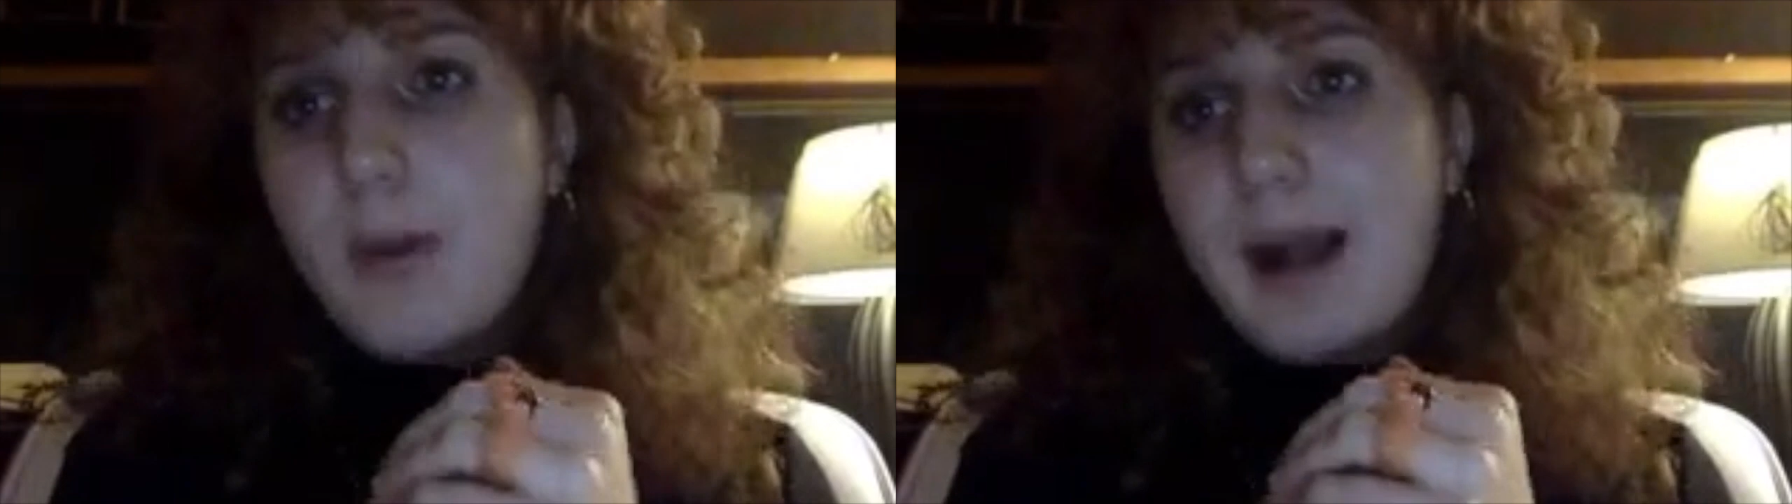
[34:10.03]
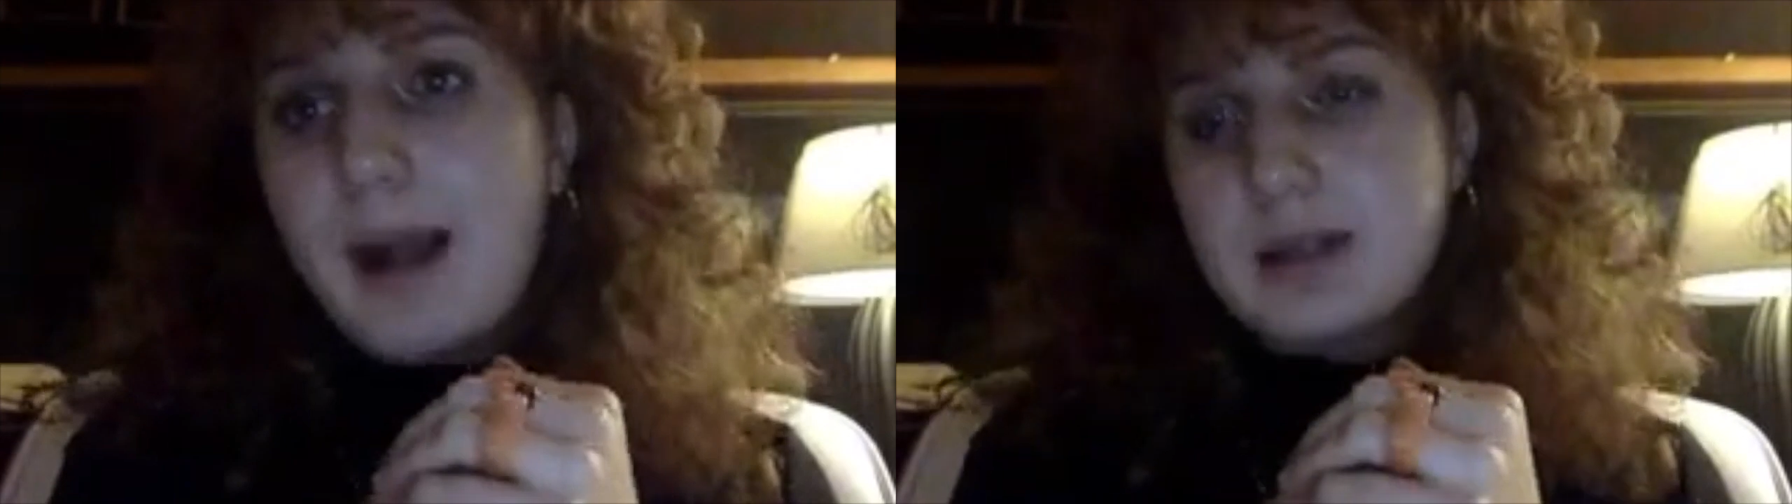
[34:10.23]

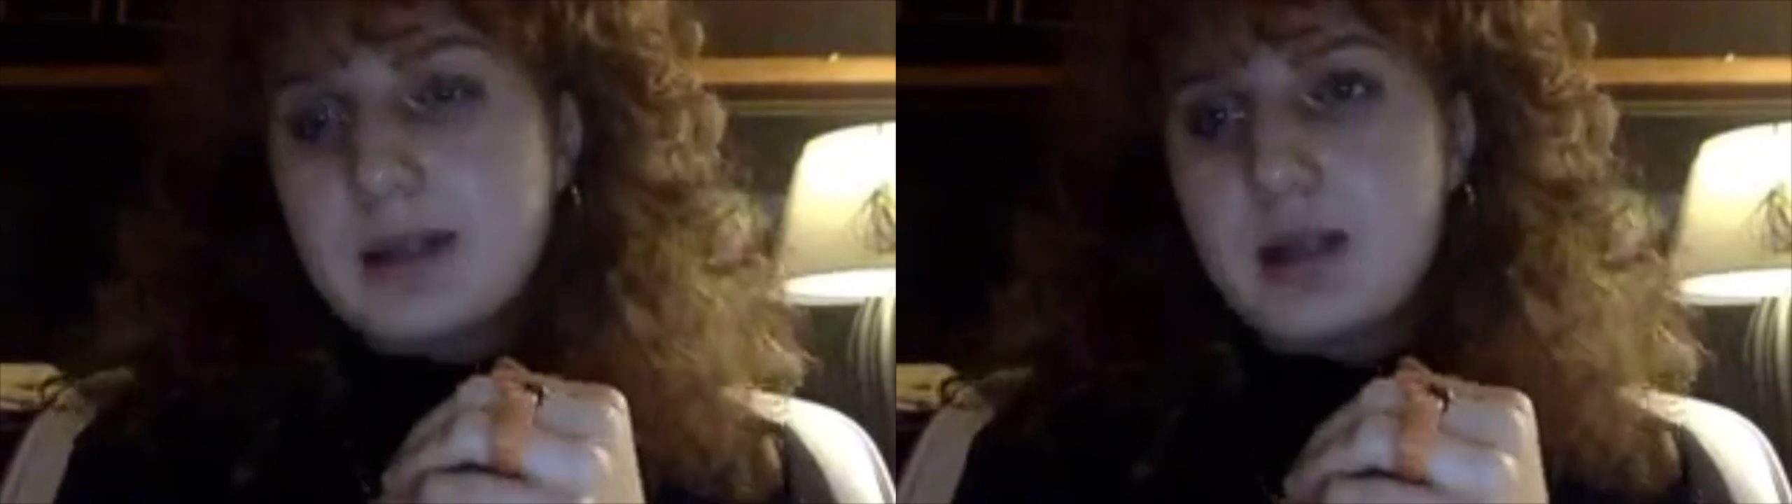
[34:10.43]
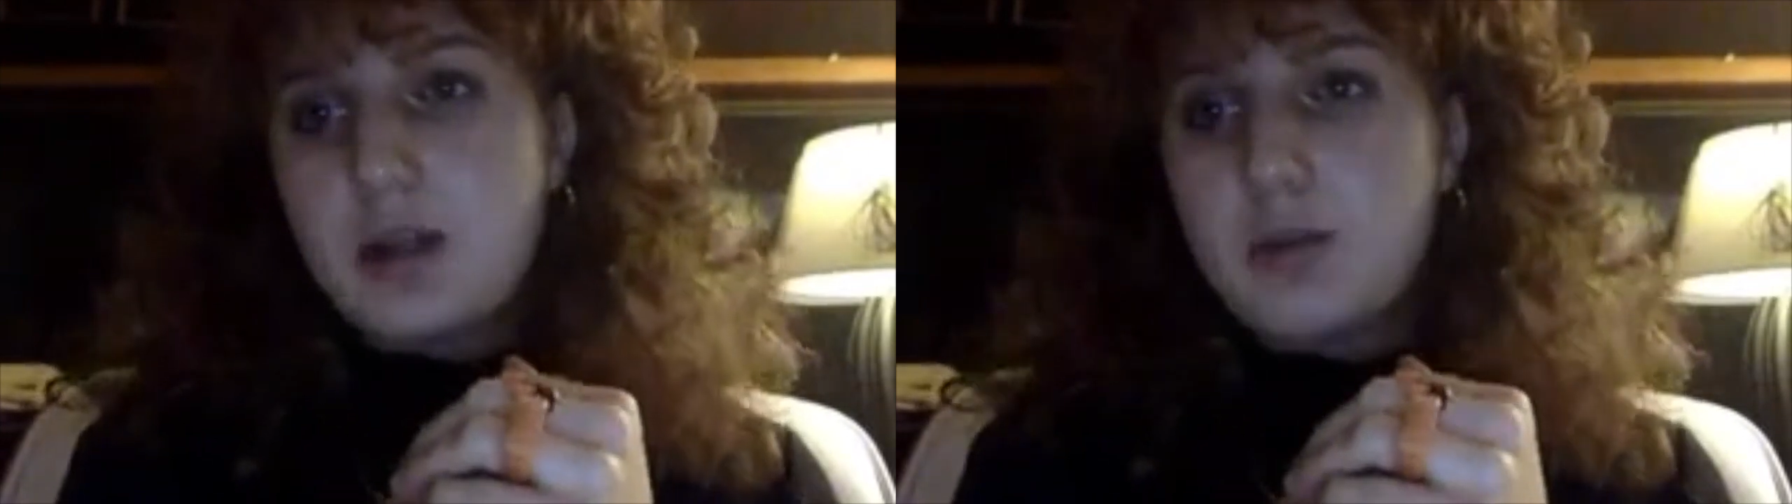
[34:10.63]
back
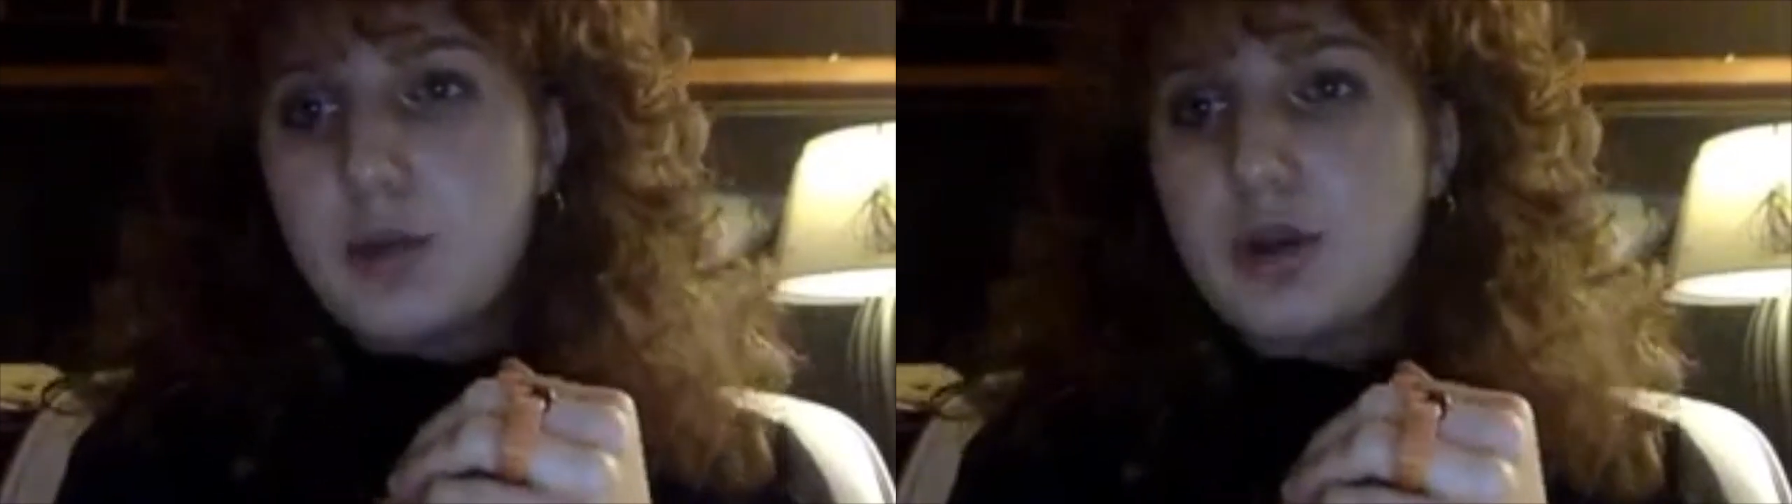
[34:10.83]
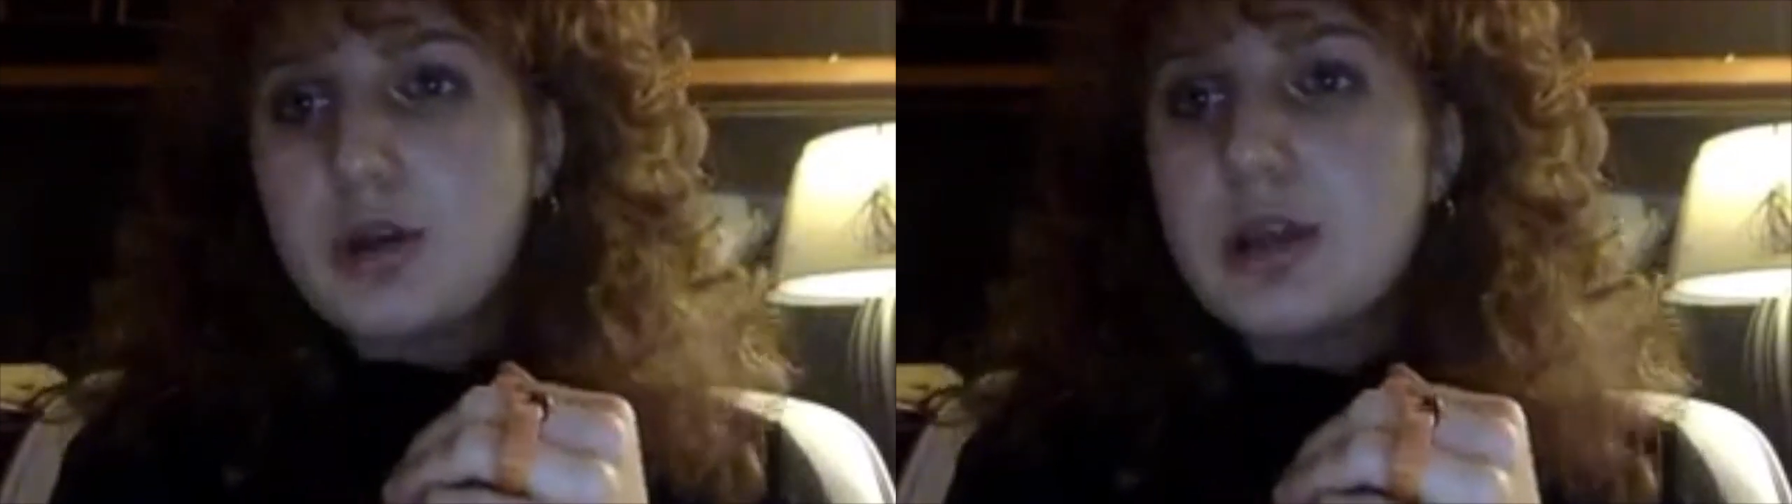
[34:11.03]
into their
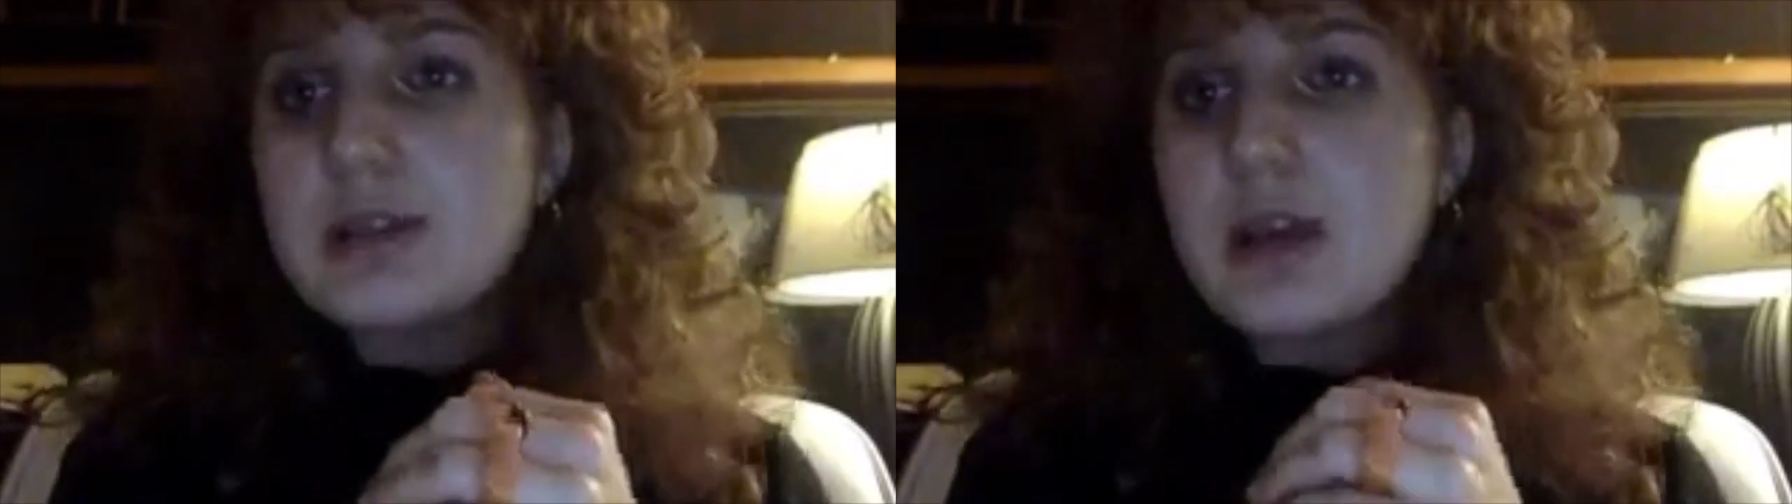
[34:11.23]
communities